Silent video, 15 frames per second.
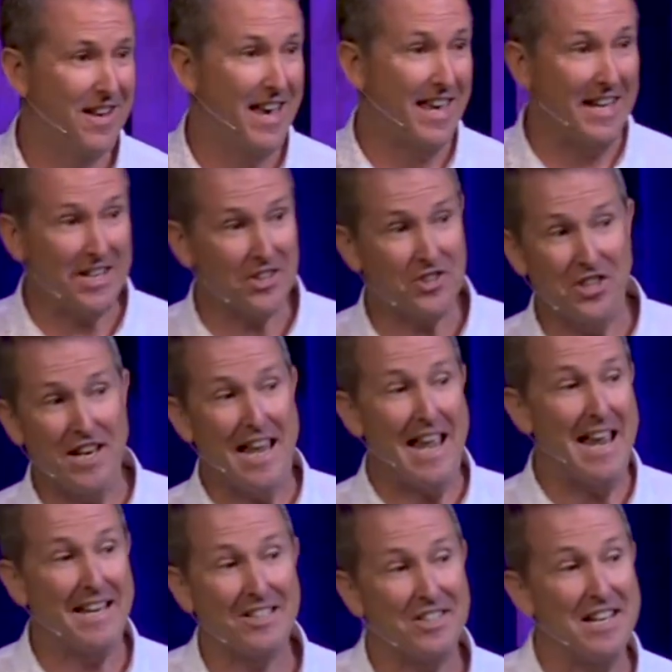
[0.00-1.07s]
And it doesn't, it
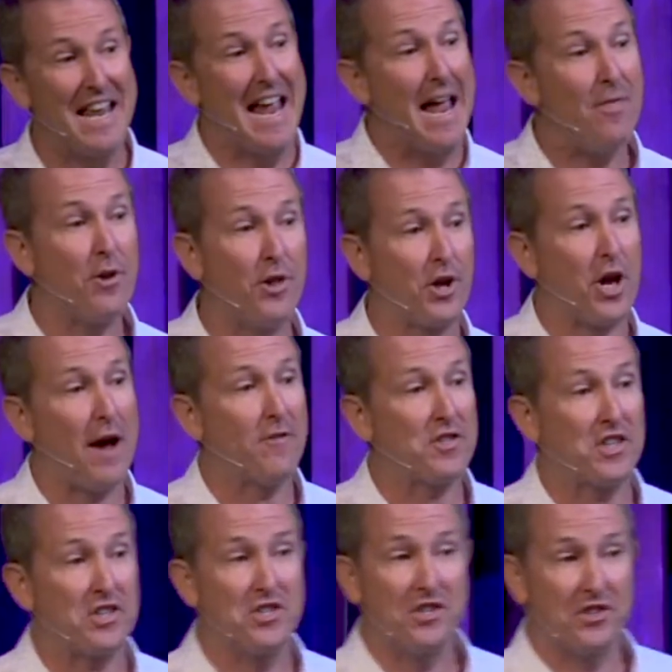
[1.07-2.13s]
doesn't end there. The
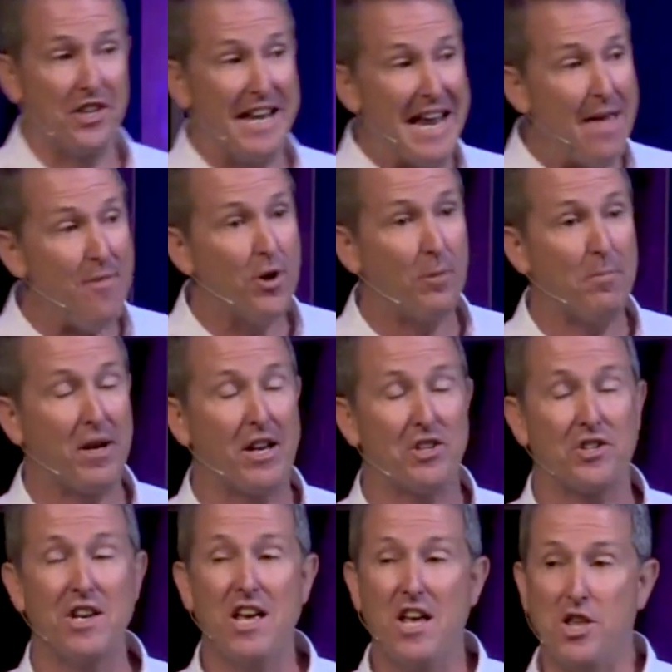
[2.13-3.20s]
conversation doesn't end there because